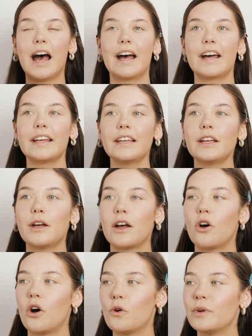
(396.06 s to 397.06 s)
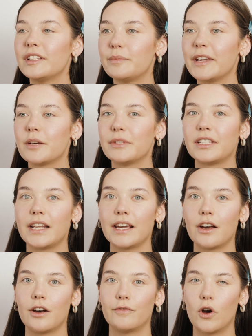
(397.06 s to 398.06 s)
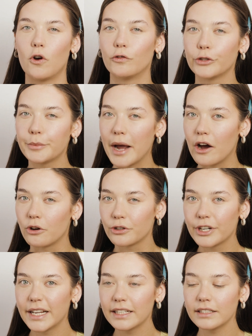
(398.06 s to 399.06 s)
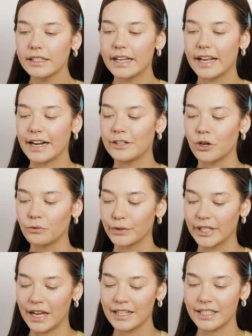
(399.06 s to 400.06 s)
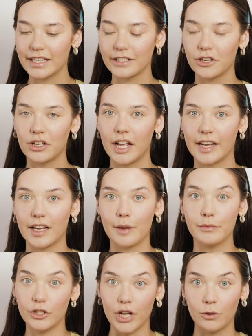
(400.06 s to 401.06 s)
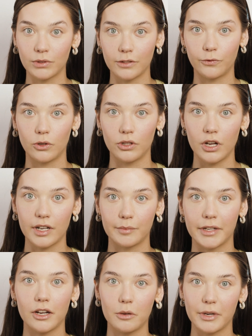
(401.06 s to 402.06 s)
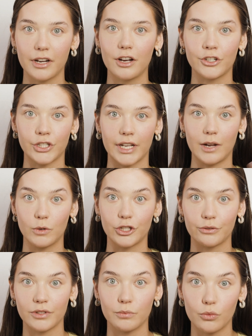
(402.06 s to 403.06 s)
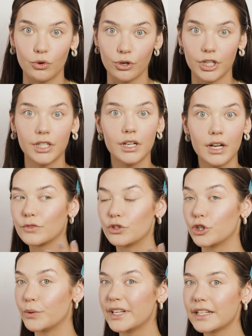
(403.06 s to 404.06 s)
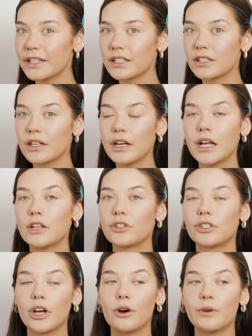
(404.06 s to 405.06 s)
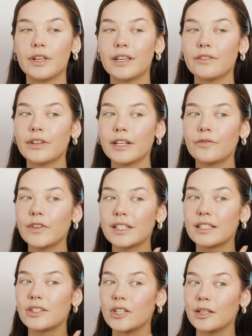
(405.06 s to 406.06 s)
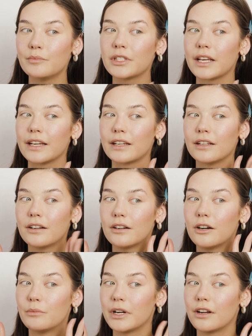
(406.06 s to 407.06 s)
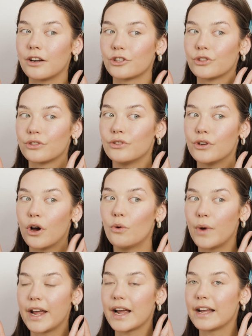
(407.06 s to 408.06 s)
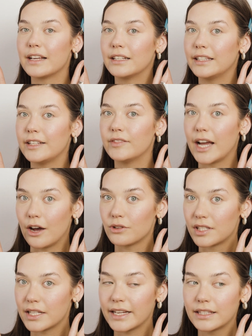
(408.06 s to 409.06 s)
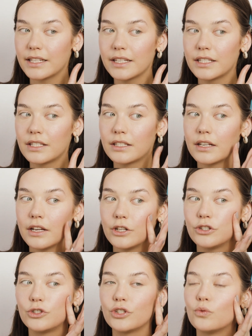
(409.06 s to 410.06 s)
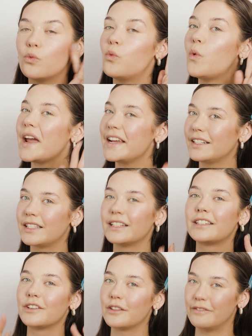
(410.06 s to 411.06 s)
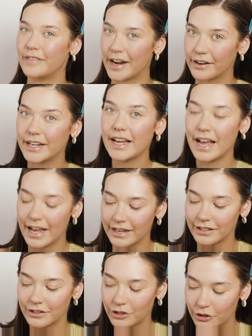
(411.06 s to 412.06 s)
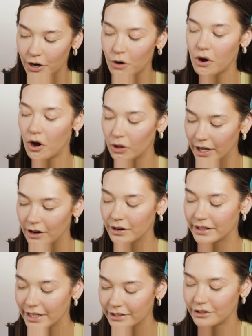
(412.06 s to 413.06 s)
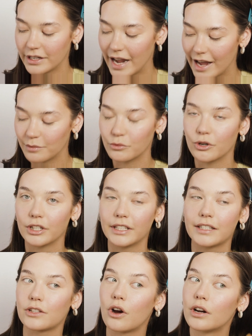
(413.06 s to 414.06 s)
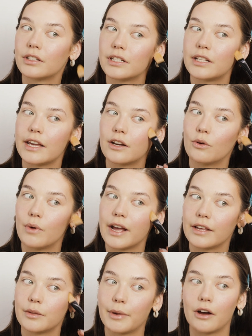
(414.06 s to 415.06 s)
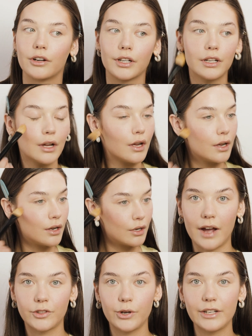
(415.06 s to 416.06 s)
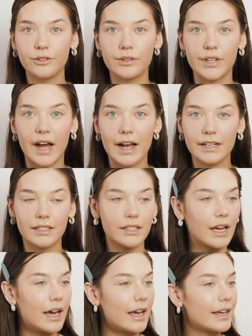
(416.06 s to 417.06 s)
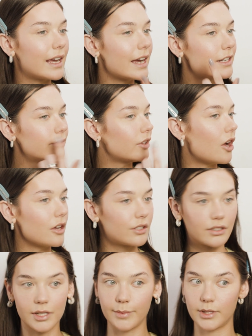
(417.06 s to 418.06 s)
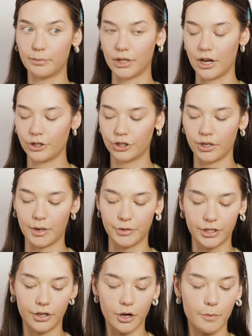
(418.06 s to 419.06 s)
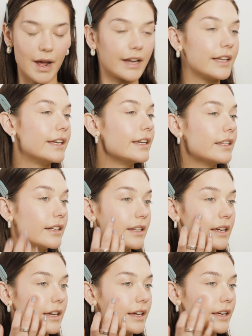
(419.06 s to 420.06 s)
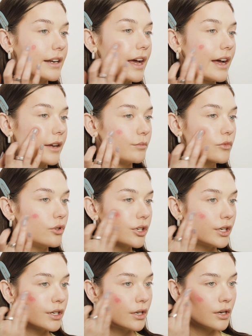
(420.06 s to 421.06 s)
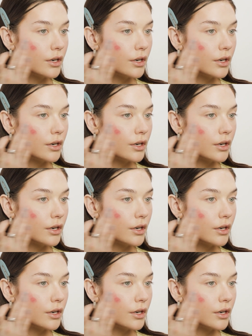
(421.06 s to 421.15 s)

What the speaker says: I always make a mistake of over powdering and I don't realize it until like I'm done with the full look. I'm like, oh my gosh, like I wish there was more dewiness. So even if it seems like, oh my gosh, there's no way I can leave the house like this, just wait until the very end to go all out and then you can add more. Like it's hard to take away the powder. After I do that, I kind of lost some of the blush, so I'm just gonna go back in and add more.